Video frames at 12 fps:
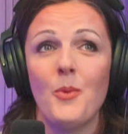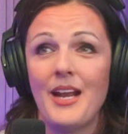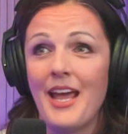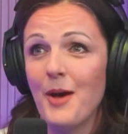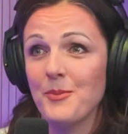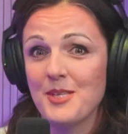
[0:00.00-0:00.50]
what
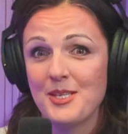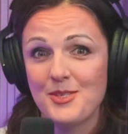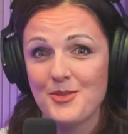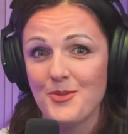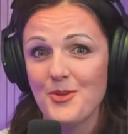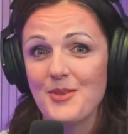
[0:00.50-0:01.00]
helped us
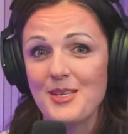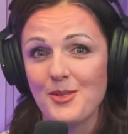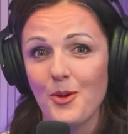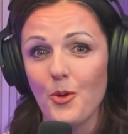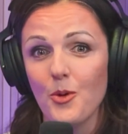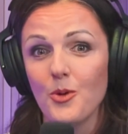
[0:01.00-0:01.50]
through this
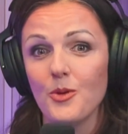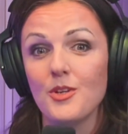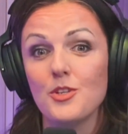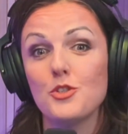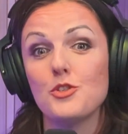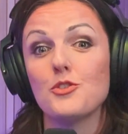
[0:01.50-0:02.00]
whole
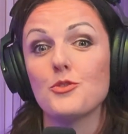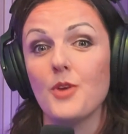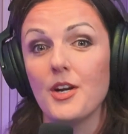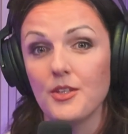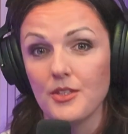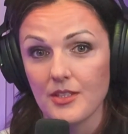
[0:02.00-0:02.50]

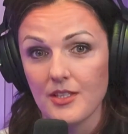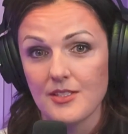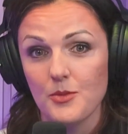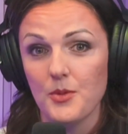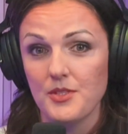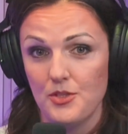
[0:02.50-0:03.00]
struggle because
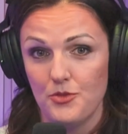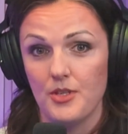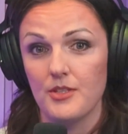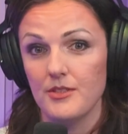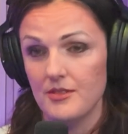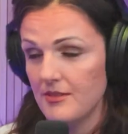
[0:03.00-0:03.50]
it was a
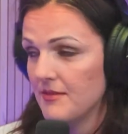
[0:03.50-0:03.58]
struggle,